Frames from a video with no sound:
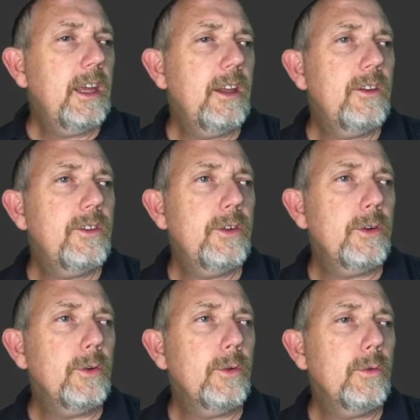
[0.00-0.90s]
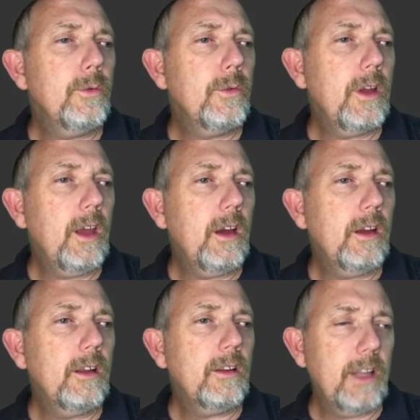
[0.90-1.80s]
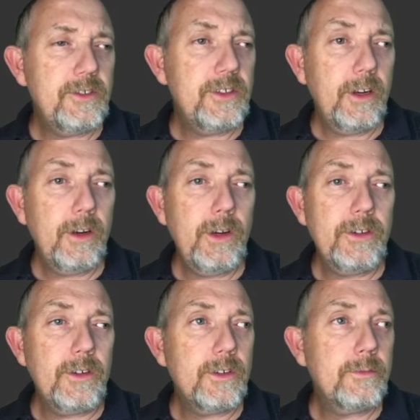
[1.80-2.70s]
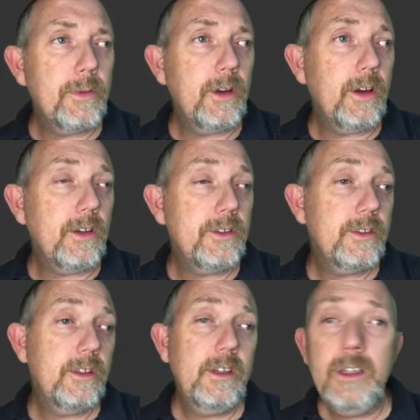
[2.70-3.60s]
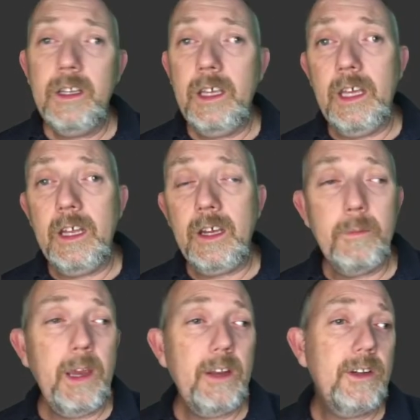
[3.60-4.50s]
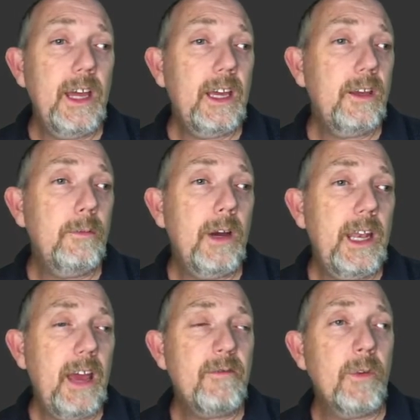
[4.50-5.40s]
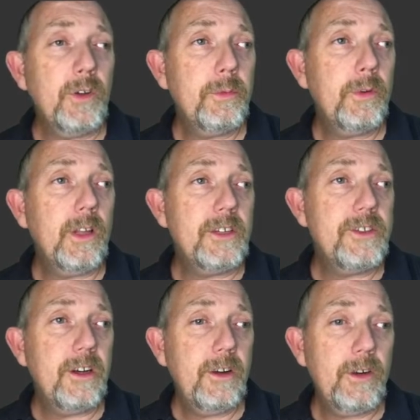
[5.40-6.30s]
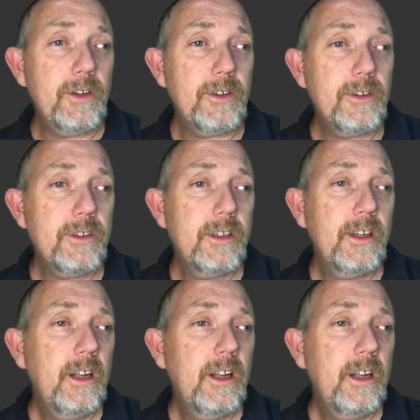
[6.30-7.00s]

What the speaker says: into legendary creatures, because in a commander deck, you might have multiple legendary creatures.